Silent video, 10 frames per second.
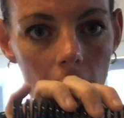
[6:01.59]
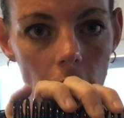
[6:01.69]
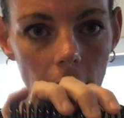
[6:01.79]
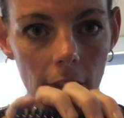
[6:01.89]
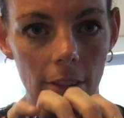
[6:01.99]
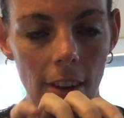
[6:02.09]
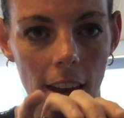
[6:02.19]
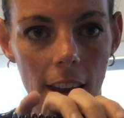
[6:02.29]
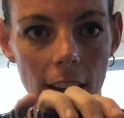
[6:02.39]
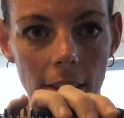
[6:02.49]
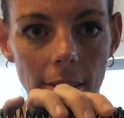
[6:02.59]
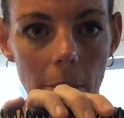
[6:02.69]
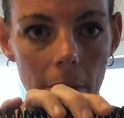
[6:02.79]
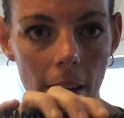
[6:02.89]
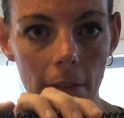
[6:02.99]
edges and
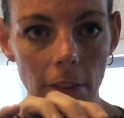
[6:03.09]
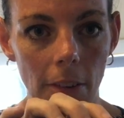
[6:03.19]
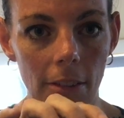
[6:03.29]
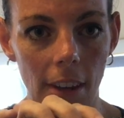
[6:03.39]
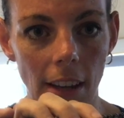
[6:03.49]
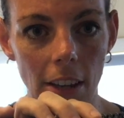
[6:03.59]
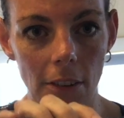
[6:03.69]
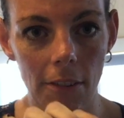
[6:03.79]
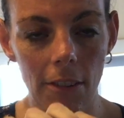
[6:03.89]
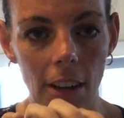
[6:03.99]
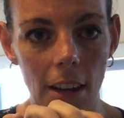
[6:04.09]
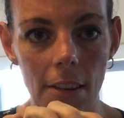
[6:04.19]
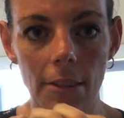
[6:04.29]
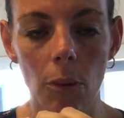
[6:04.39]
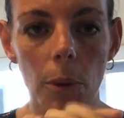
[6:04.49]
see what that feels like in our
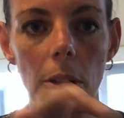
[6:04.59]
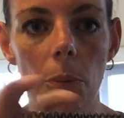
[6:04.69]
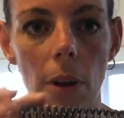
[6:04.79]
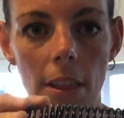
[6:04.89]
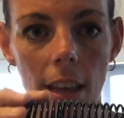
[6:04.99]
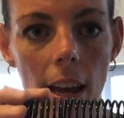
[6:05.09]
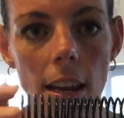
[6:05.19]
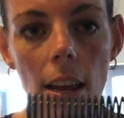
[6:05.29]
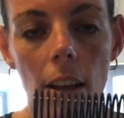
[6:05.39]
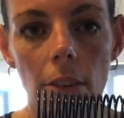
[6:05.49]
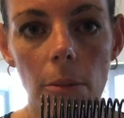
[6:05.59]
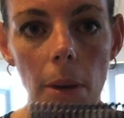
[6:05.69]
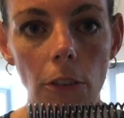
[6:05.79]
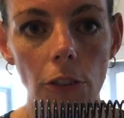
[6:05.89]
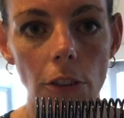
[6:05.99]
skin. So we don't want that. So
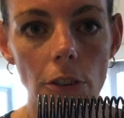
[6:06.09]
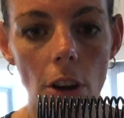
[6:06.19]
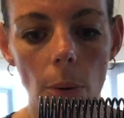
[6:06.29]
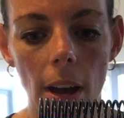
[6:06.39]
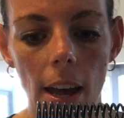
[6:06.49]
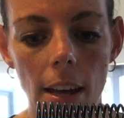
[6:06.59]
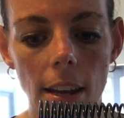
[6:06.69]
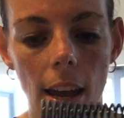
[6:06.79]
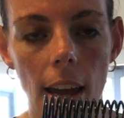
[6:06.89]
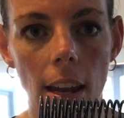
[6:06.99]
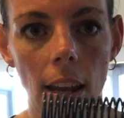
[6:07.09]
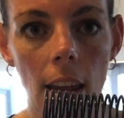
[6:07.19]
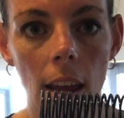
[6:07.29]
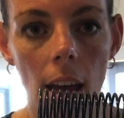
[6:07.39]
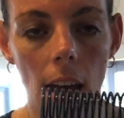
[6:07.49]
make sure you go ahead and
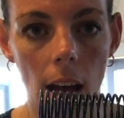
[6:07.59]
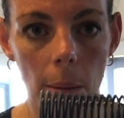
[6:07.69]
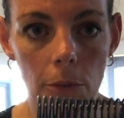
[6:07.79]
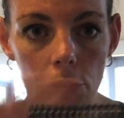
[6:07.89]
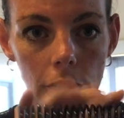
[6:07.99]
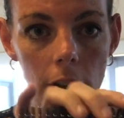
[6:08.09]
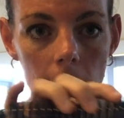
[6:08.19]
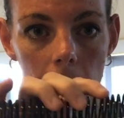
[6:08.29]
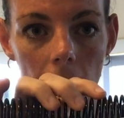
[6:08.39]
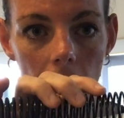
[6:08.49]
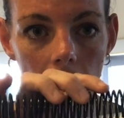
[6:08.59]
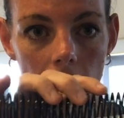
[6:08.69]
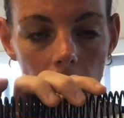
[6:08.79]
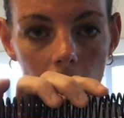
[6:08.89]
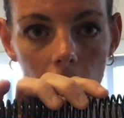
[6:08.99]
trim
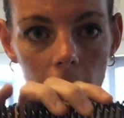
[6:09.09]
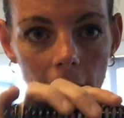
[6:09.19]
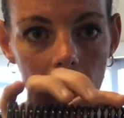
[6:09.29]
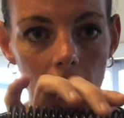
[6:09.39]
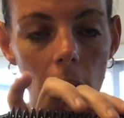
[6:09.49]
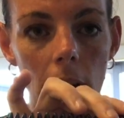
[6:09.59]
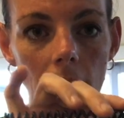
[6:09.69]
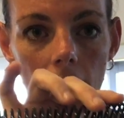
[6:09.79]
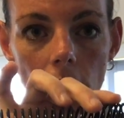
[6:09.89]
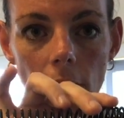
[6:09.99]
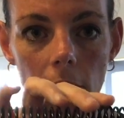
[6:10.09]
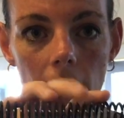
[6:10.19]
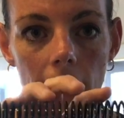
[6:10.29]
and dull down all the edges of the